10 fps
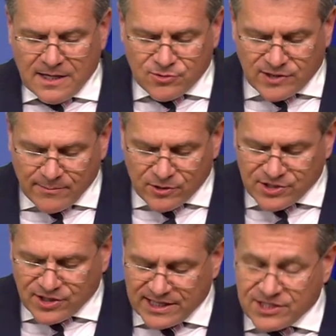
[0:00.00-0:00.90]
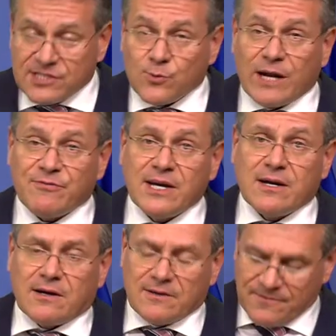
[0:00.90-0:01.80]
to demonstrate just one
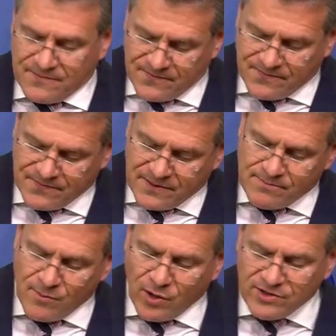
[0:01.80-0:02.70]
figure. More